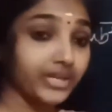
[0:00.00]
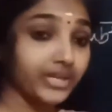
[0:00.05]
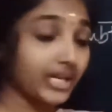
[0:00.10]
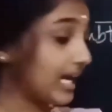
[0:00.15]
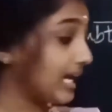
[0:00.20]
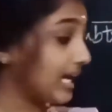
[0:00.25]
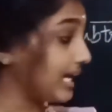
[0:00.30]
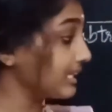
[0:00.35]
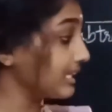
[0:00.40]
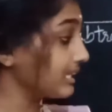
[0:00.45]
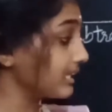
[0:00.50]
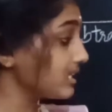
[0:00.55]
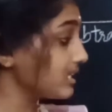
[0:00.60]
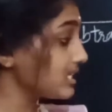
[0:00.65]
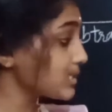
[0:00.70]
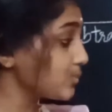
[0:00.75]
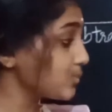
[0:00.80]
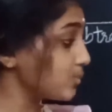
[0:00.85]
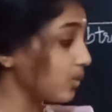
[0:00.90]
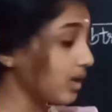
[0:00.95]
And
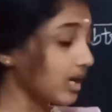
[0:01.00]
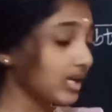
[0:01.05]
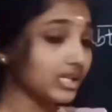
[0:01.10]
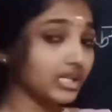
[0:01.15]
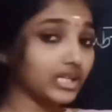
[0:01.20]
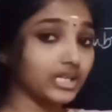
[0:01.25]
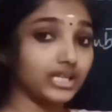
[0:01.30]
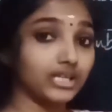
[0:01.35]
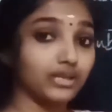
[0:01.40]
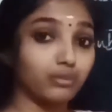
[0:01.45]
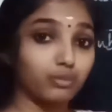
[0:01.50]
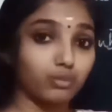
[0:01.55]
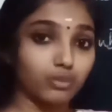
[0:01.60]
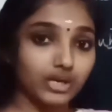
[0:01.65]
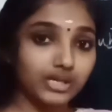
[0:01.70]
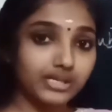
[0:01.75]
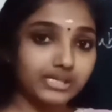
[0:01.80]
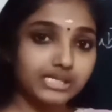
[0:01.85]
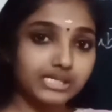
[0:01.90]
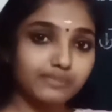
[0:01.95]
this 1 in
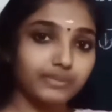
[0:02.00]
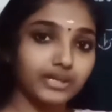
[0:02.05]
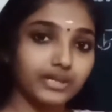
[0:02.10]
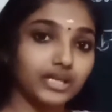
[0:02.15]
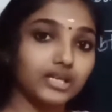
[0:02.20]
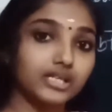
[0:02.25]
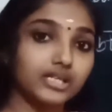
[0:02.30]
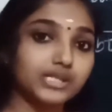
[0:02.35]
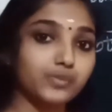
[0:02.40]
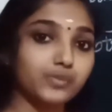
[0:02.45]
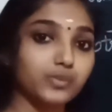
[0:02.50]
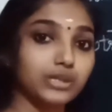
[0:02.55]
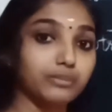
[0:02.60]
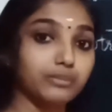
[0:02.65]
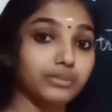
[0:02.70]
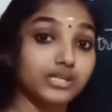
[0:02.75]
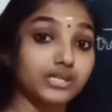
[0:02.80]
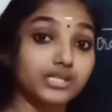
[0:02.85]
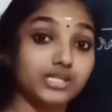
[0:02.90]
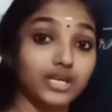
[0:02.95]
1's place will
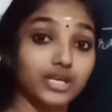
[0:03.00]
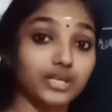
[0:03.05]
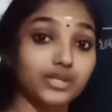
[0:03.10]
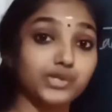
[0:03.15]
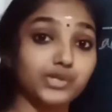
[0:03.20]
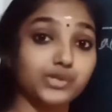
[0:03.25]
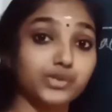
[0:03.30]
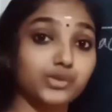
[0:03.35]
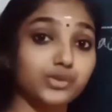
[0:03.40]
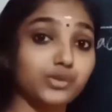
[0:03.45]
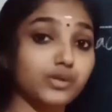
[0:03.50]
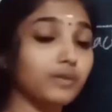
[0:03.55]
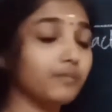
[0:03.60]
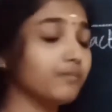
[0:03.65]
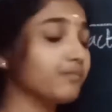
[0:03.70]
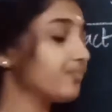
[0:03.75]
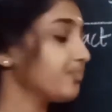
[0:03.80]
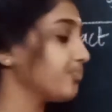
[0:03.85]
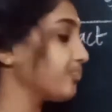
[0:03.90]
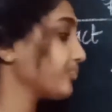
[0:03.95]
be changed to
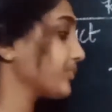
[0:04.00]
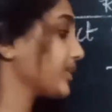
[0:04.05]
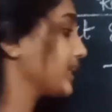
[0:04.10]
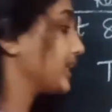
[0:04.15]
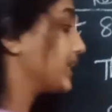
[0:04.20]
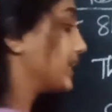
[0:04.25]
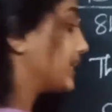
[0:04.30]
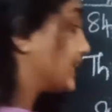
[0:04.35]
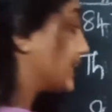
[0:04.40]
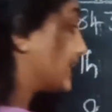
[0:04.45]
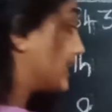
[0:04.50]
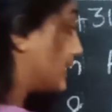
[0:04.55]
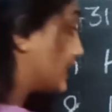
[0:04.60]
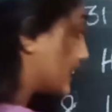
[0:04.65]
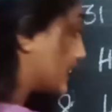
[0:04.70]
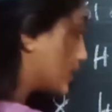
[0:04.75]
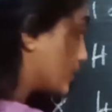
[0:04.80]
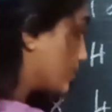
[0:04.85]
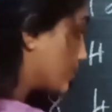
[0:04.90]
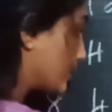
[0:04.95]

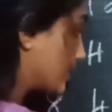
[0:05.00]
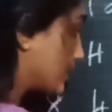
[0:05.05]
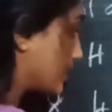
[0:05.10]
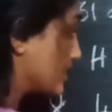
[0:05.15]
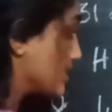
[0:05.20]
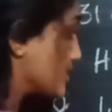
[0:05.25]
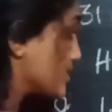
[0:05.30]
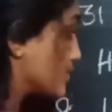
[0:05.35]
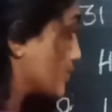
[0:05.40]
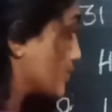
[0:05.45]
11. So